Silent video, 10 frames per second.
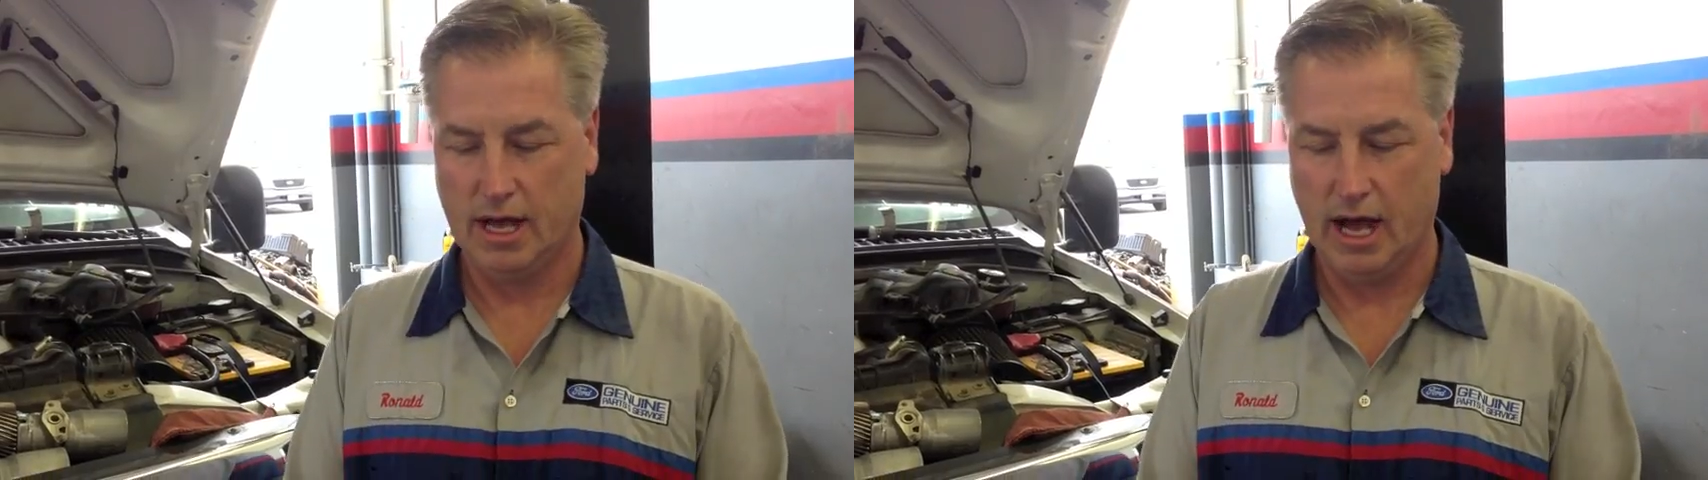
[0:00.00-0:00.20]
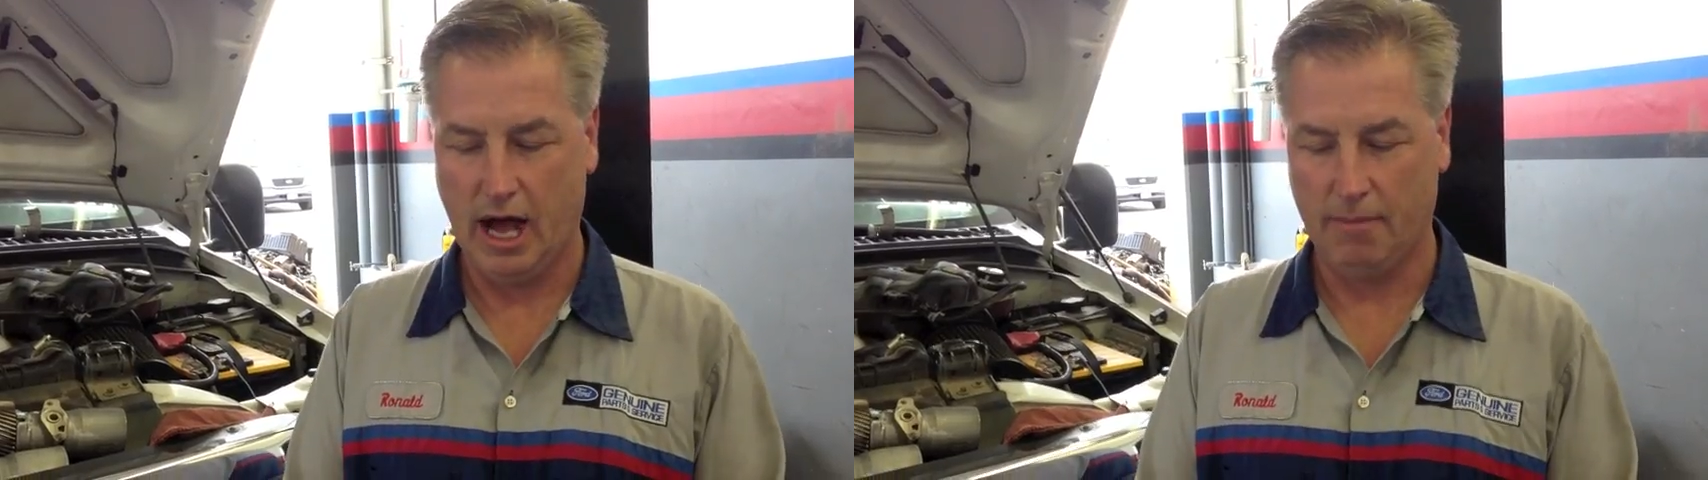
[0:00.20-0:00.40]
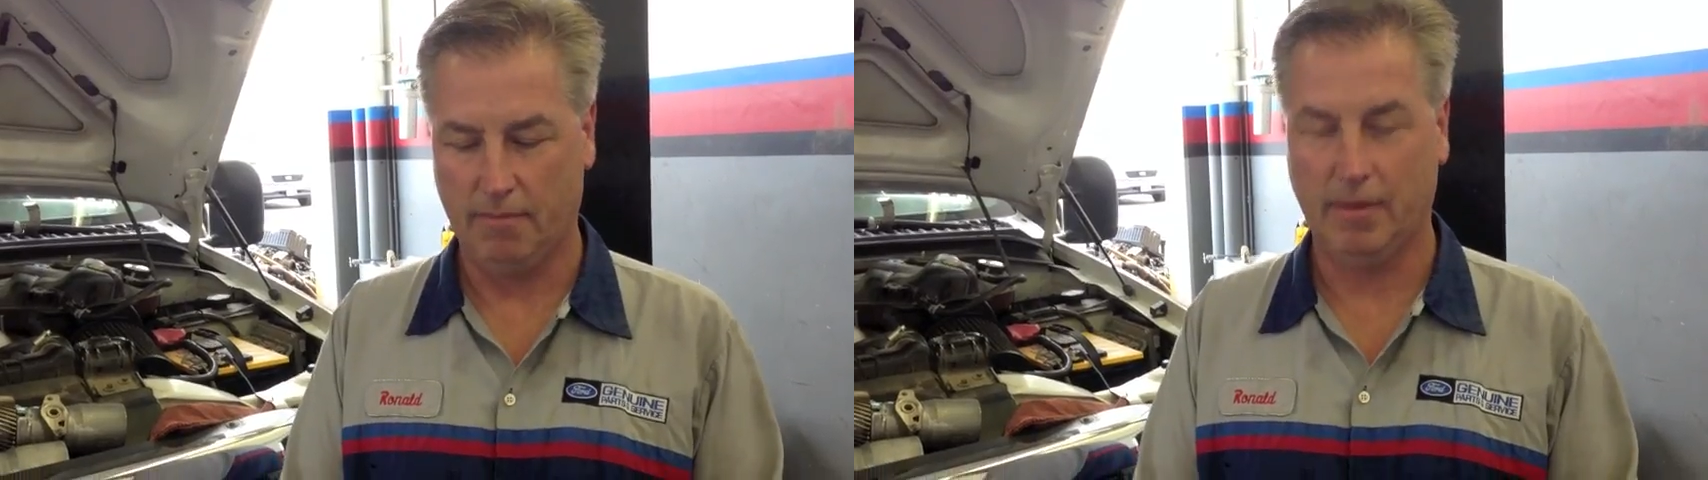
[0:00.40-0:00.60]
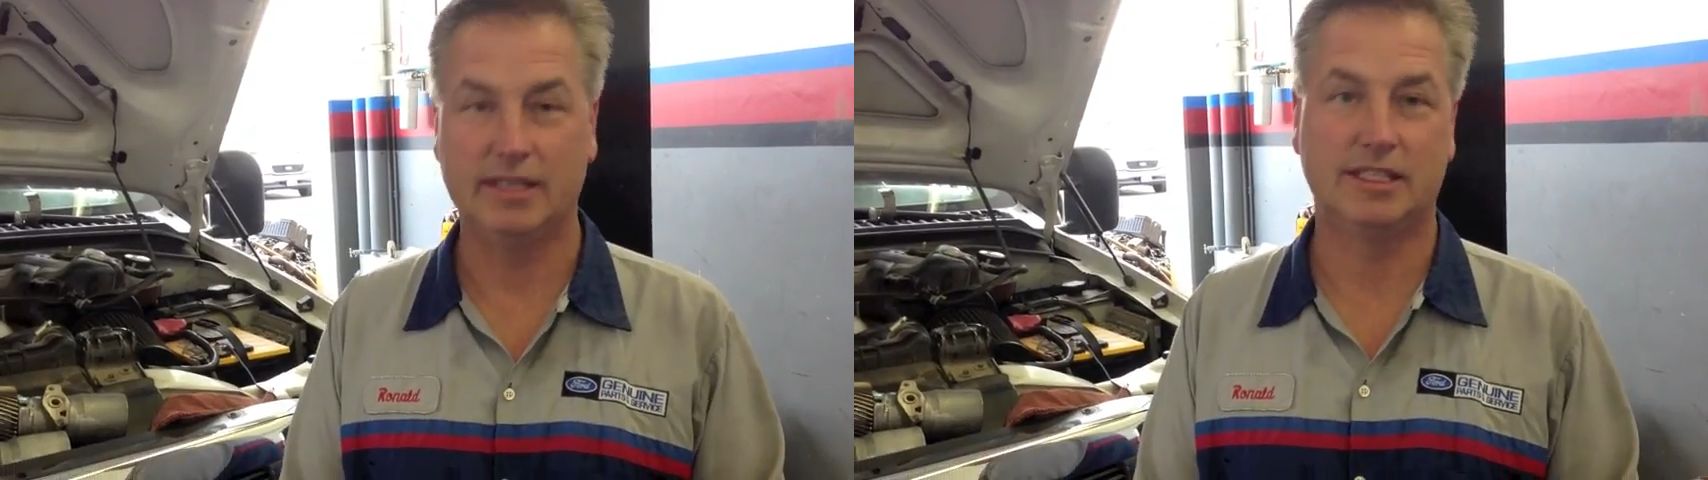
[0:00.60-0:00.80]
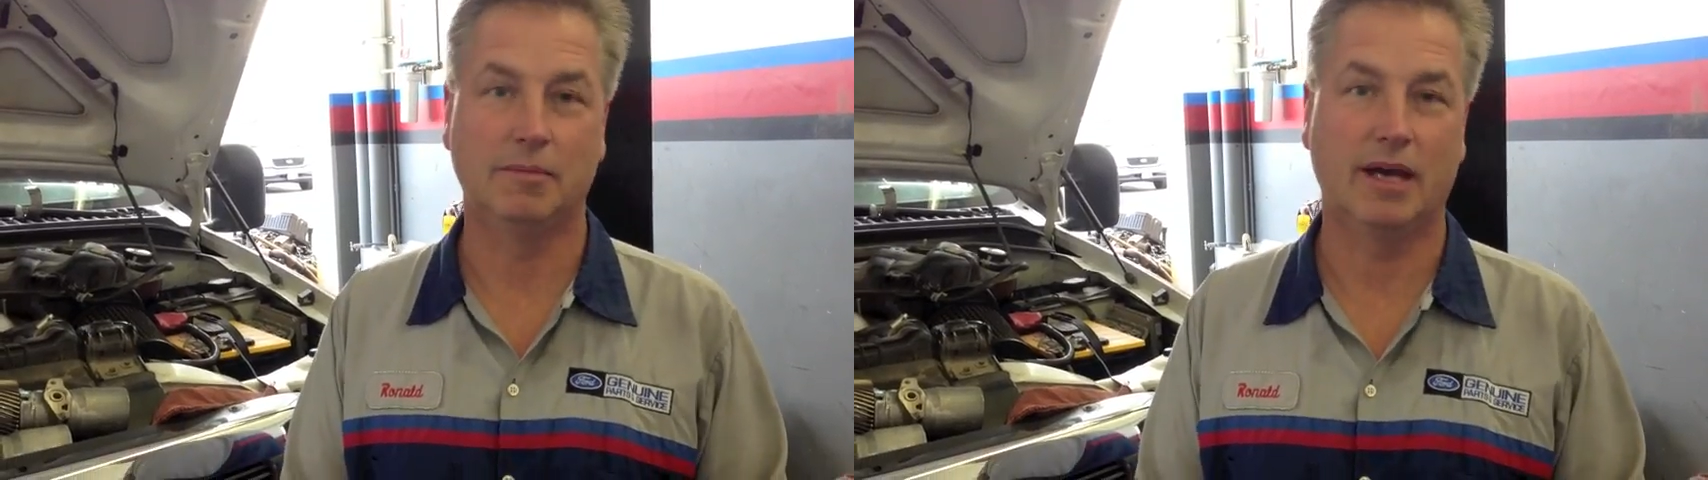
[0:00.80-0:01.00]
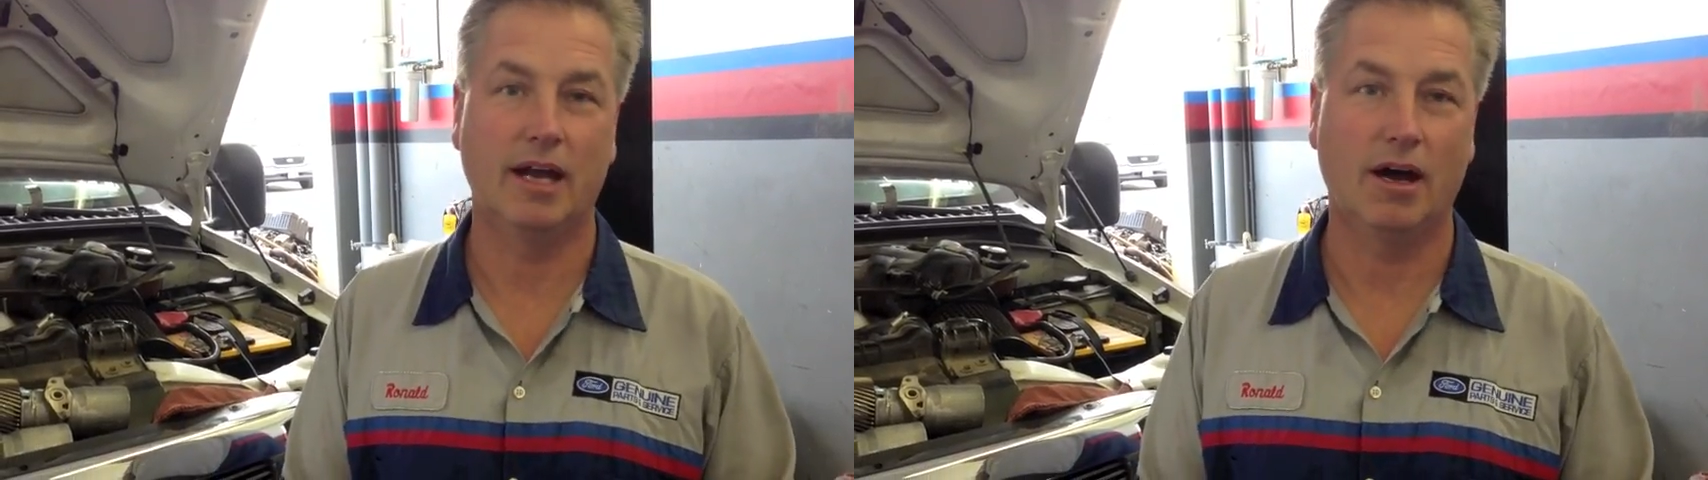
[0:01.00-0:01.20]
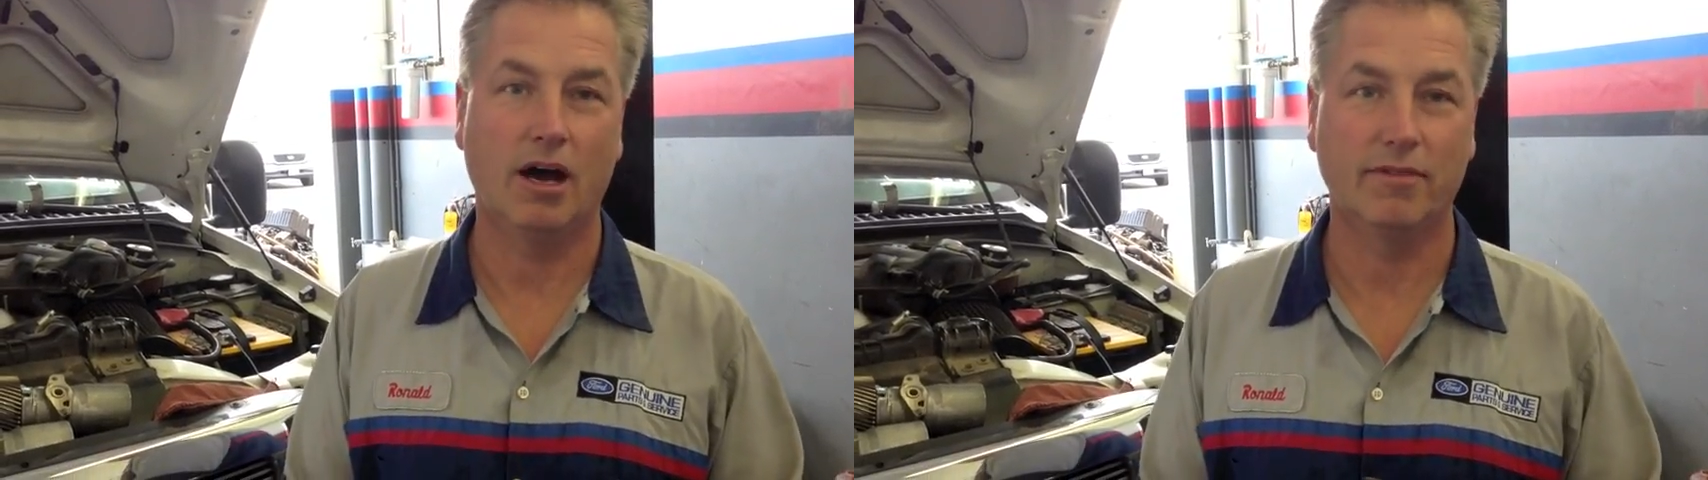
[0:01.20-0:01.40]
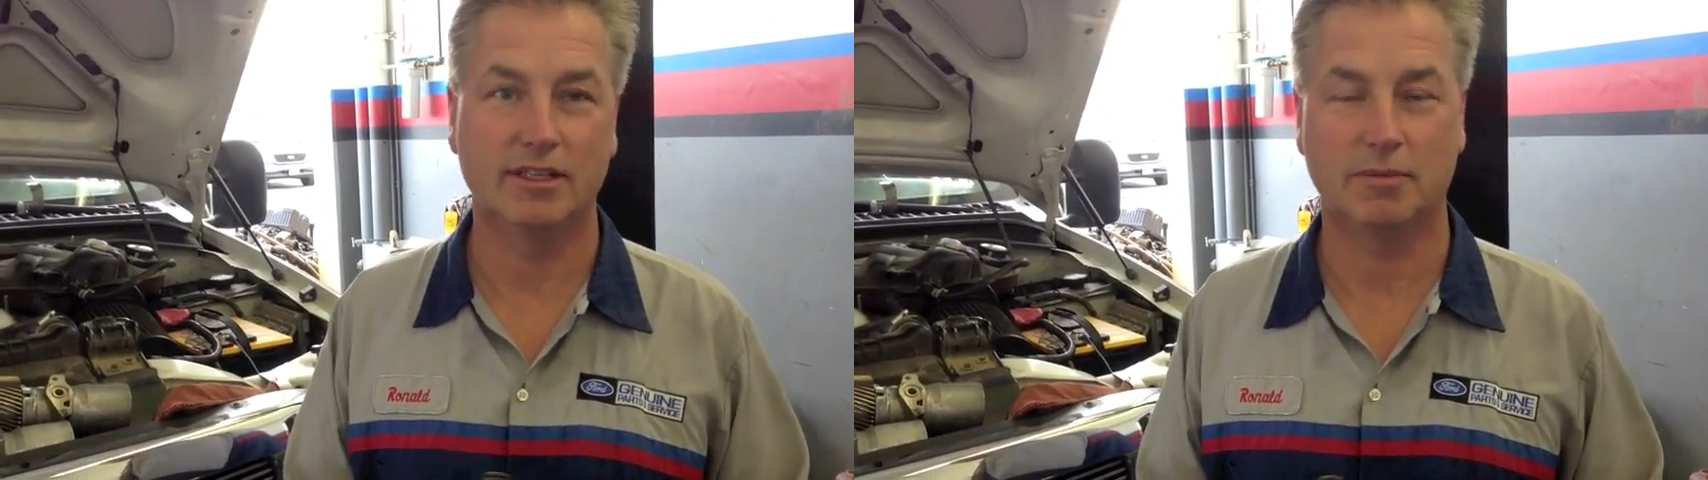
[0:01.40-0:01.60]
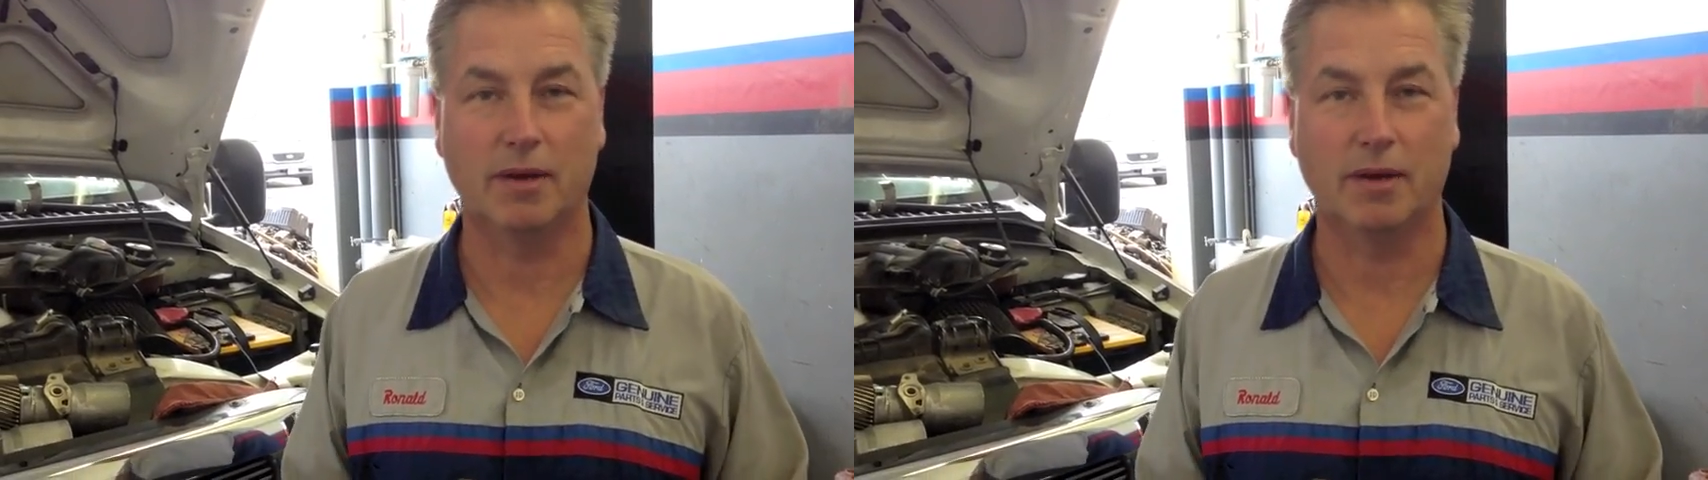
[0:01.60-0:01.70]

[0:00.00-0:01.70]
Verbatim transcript: Um, may seem kind of obvious,